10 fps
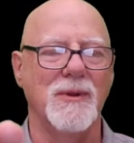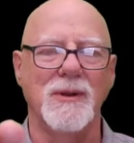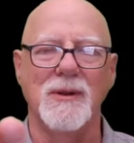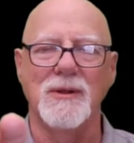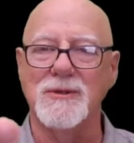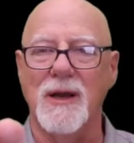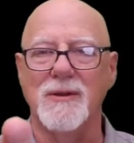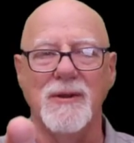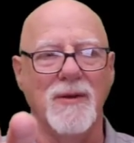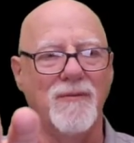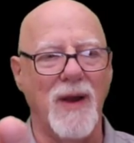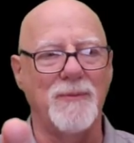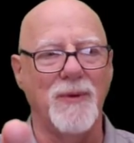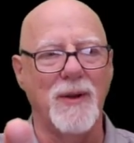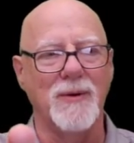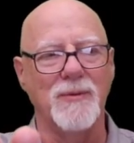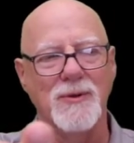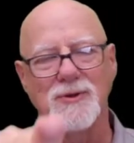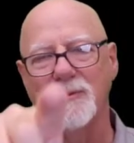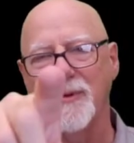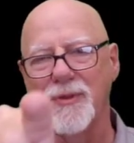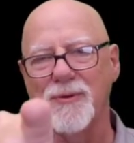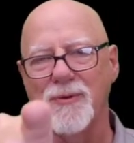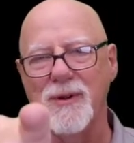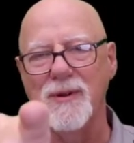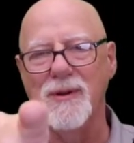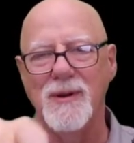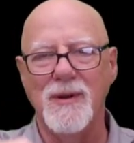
the inside the evaporator, which is number 3,